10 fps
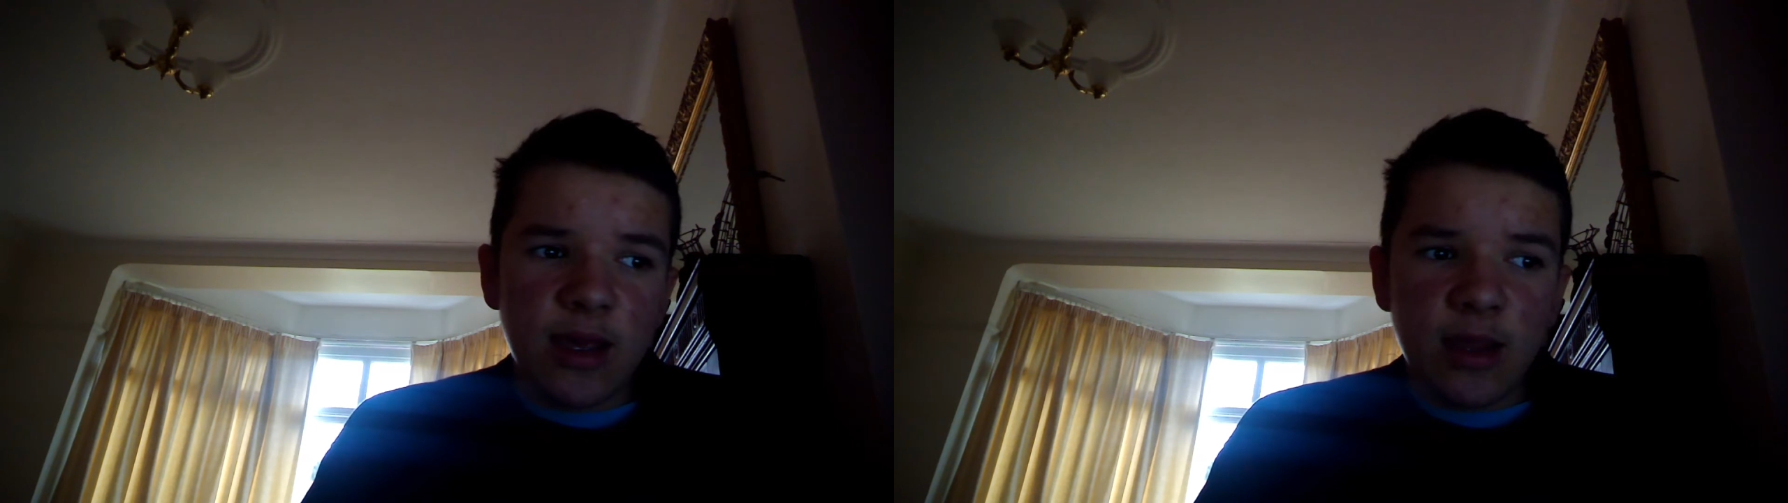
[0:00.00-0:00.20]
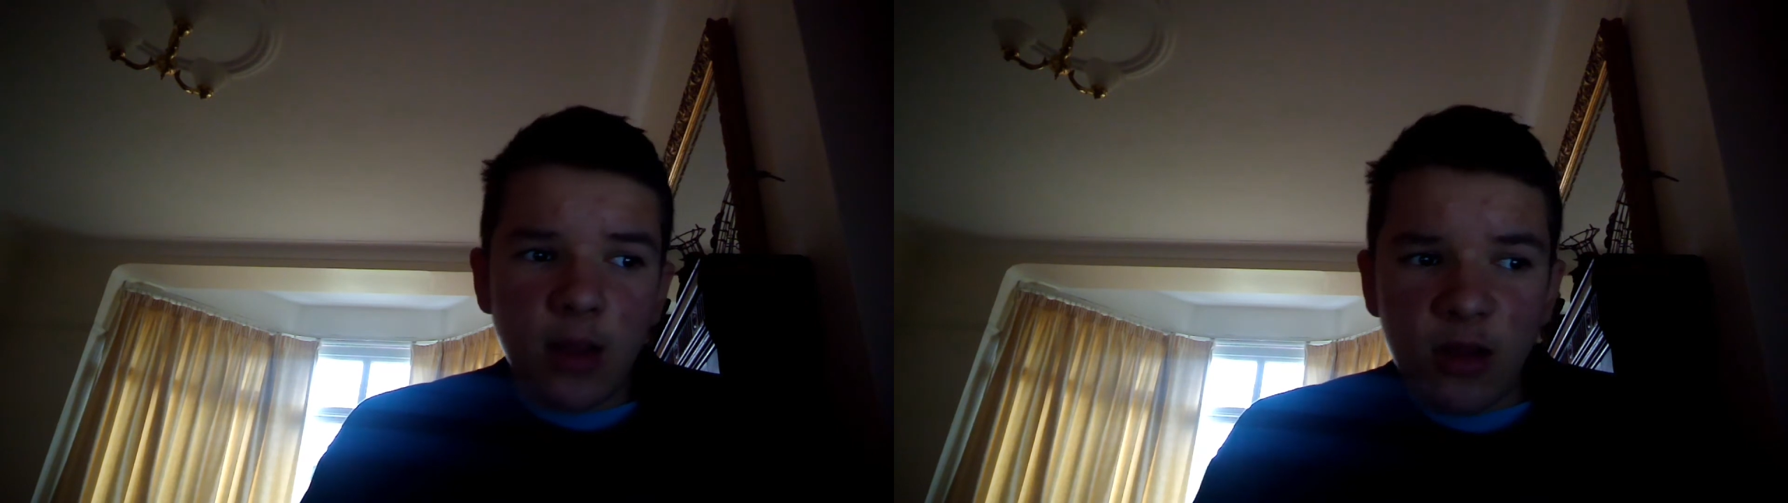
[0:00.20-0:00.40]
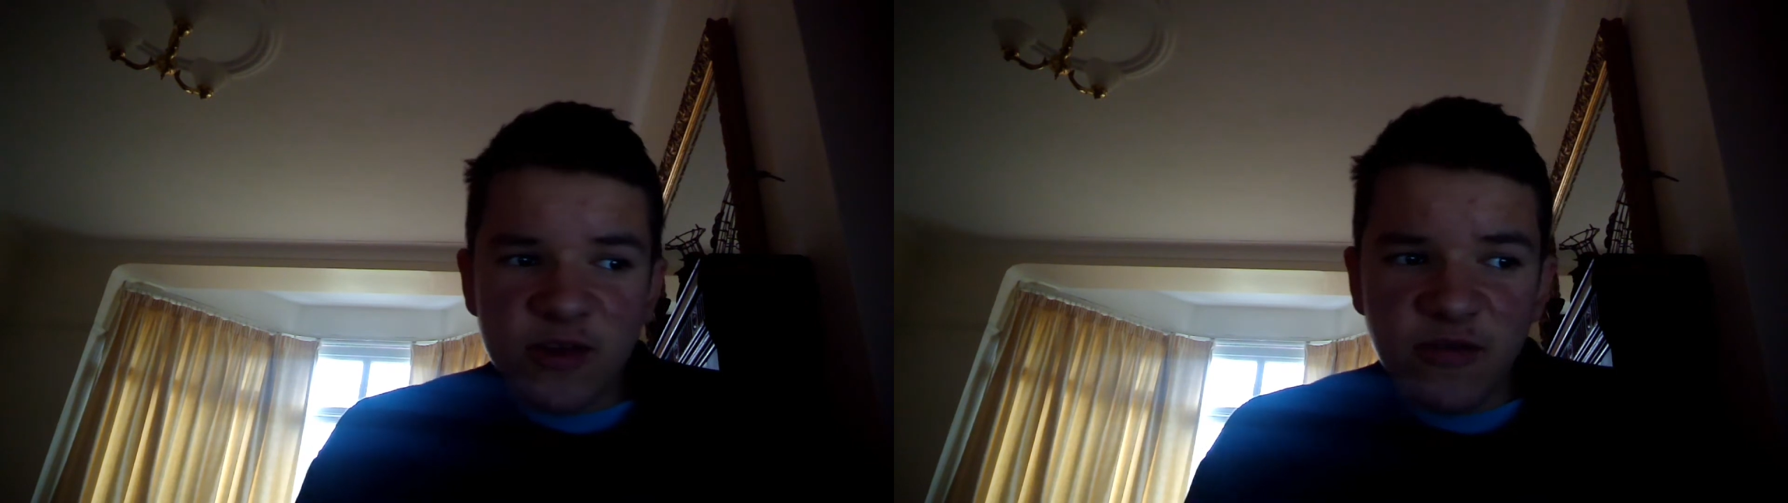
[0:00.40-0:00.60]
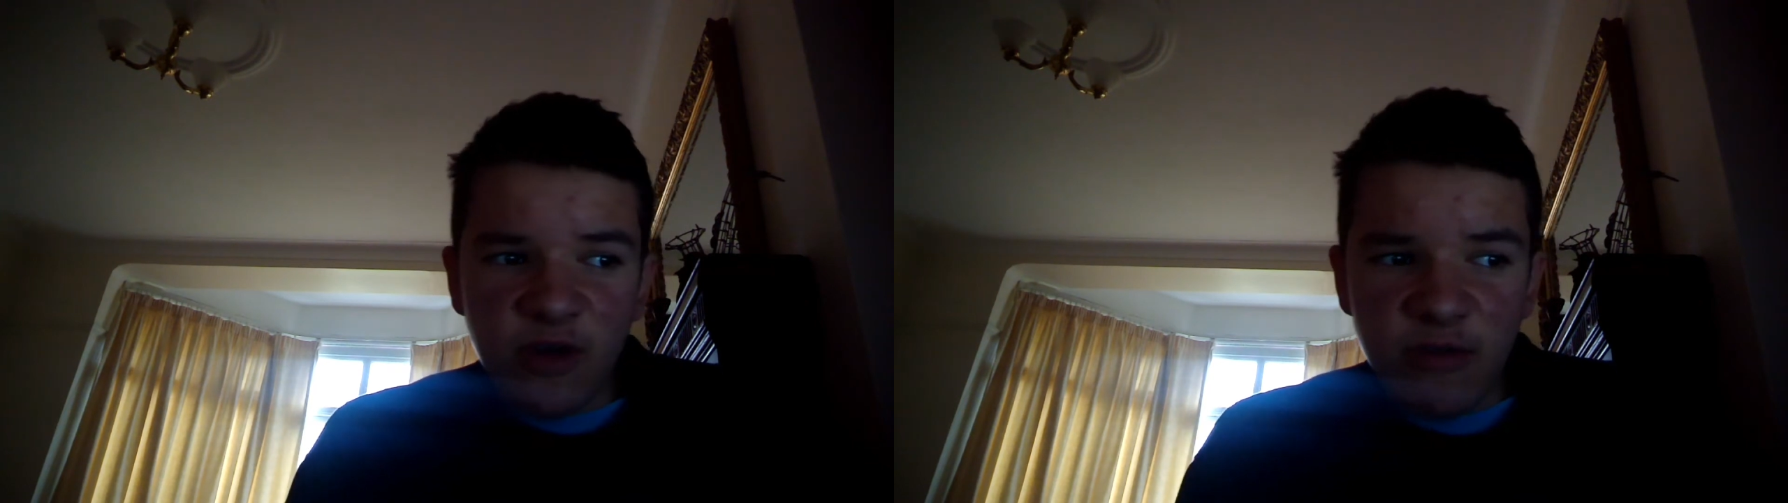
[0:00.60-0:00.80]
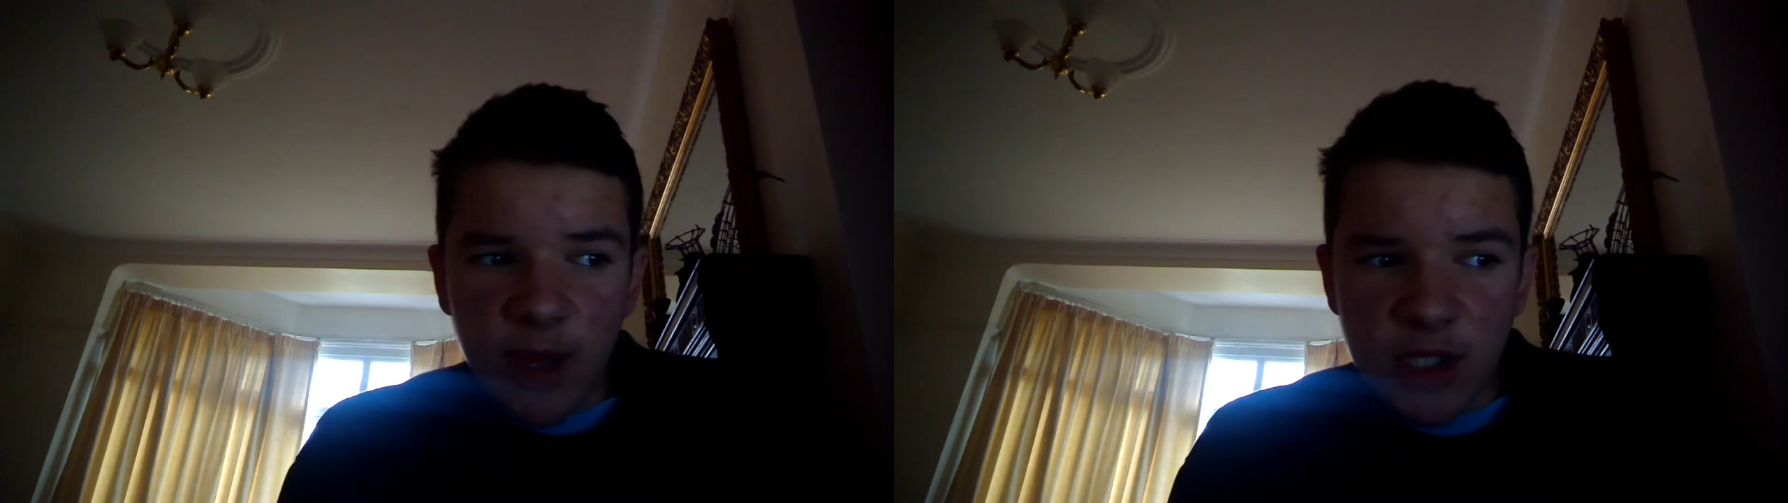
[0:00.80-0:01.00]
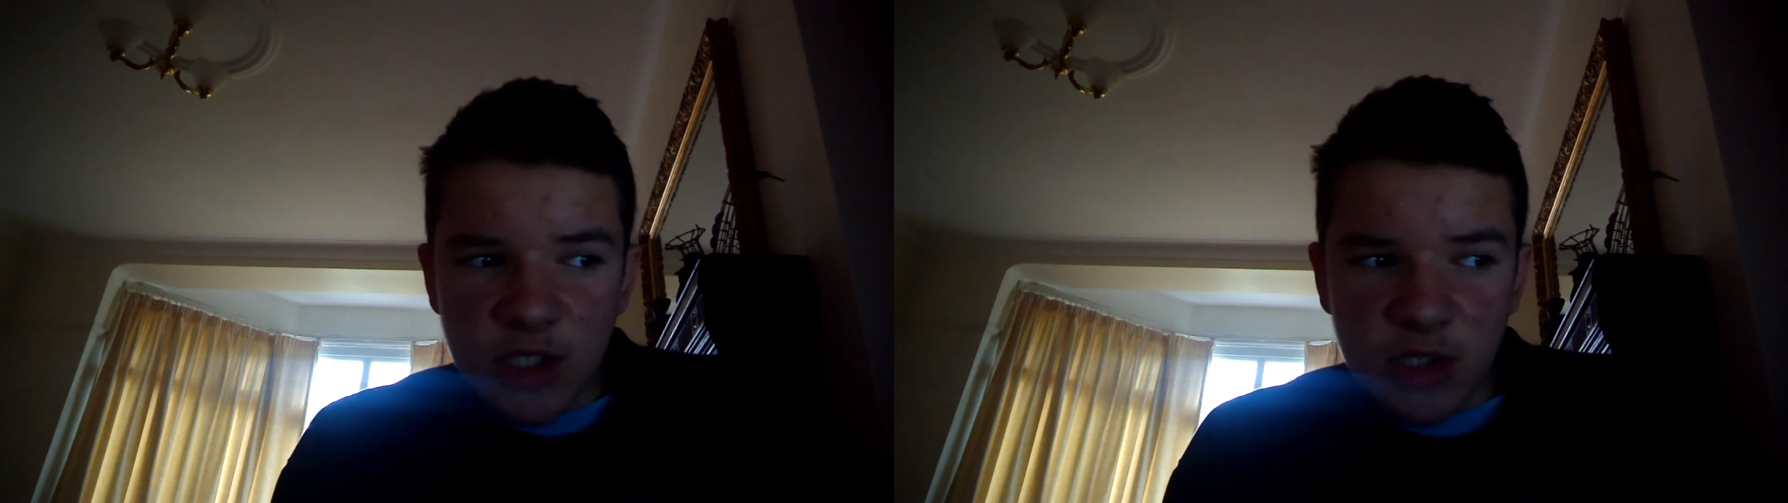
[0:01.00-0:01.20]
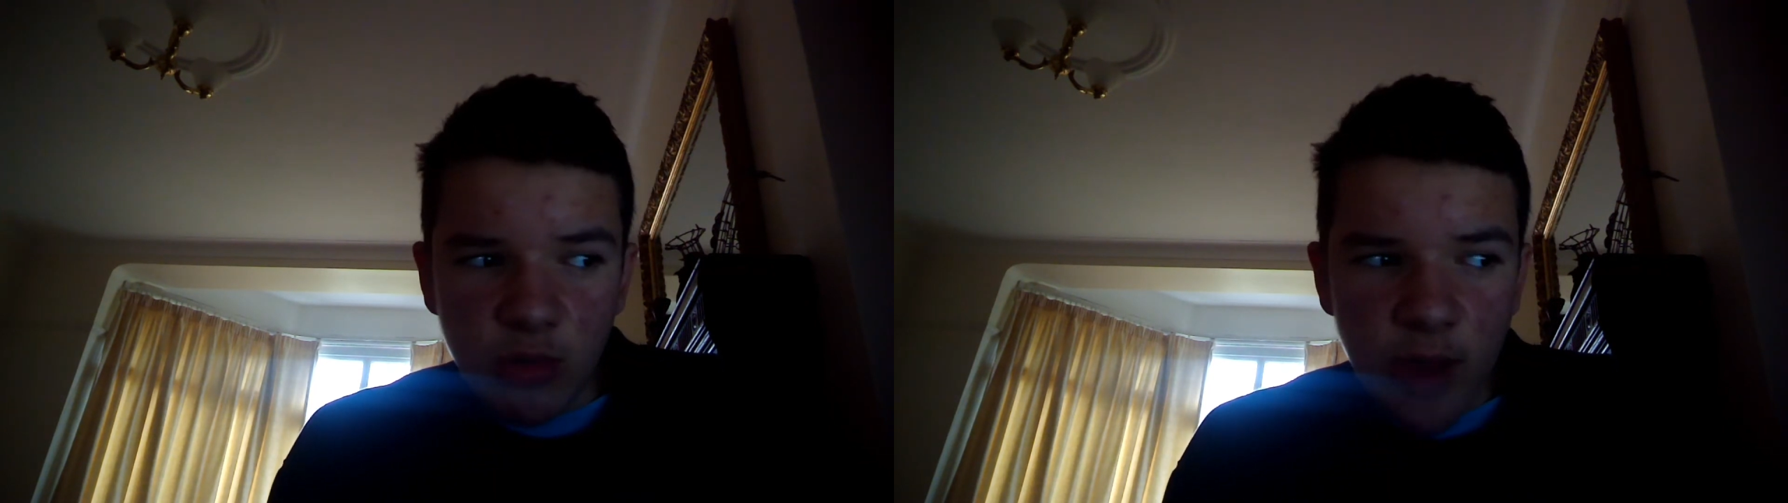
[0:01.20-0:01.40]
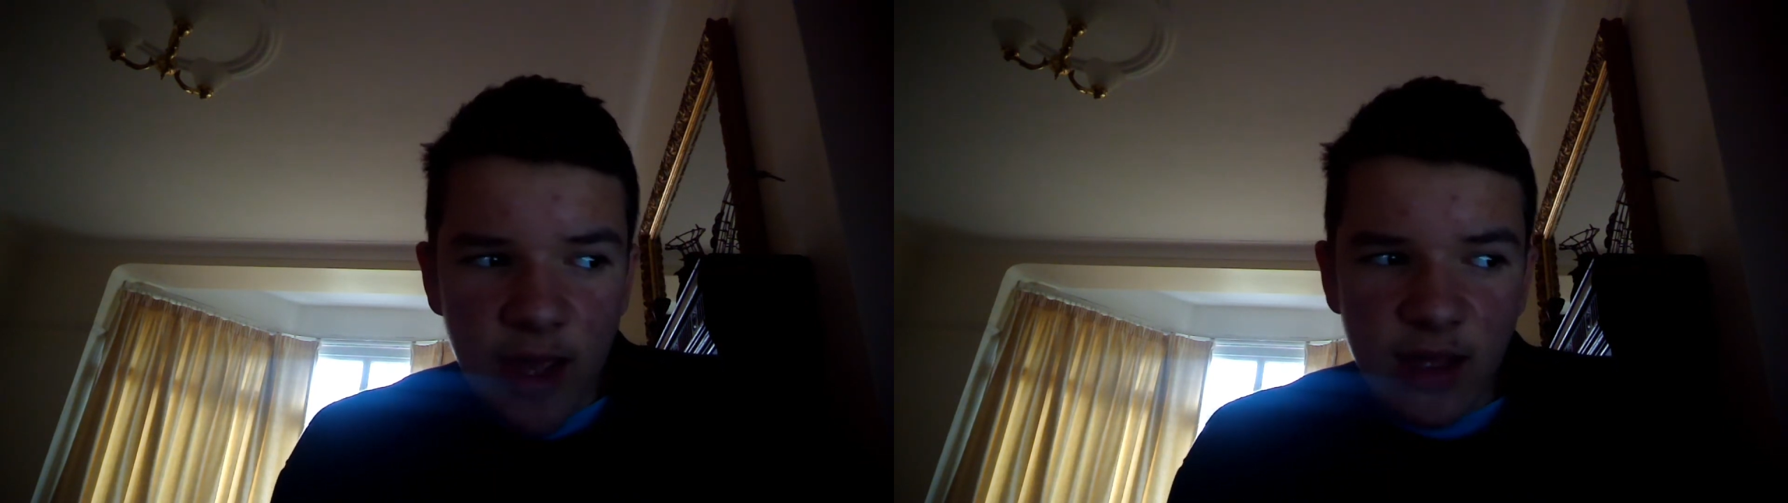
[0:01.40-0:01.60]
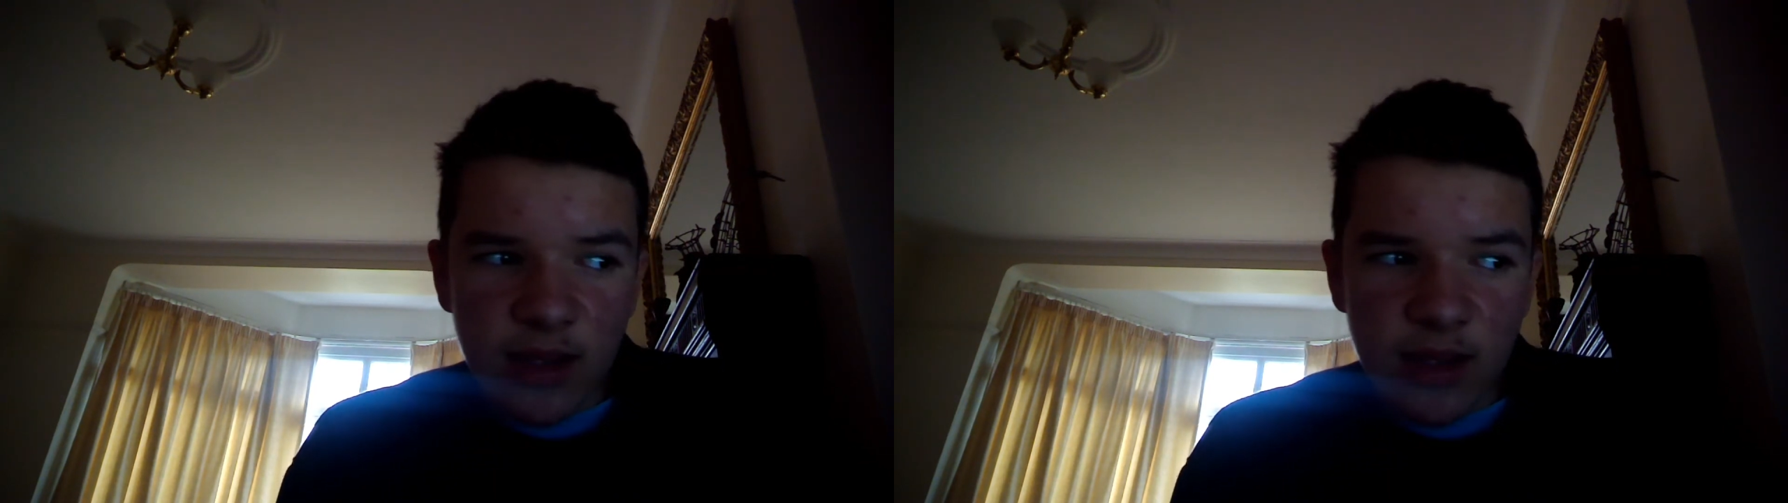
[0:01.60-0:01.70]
Last 5 matches away,